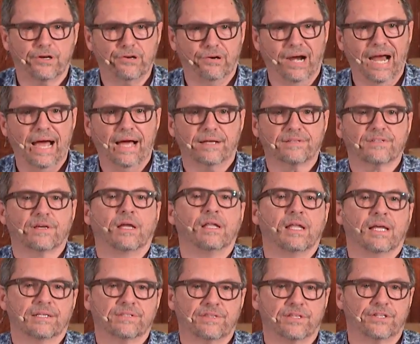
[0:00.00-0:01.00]
cracks
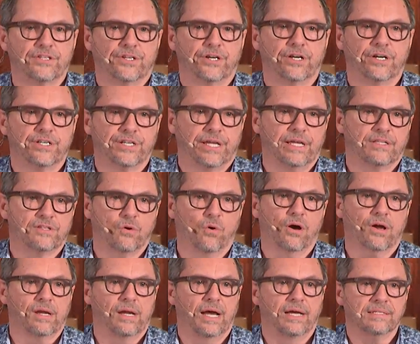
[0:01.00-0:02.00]
unless the church gets
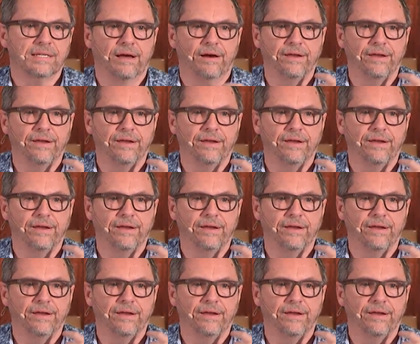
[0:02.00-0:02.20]
organized.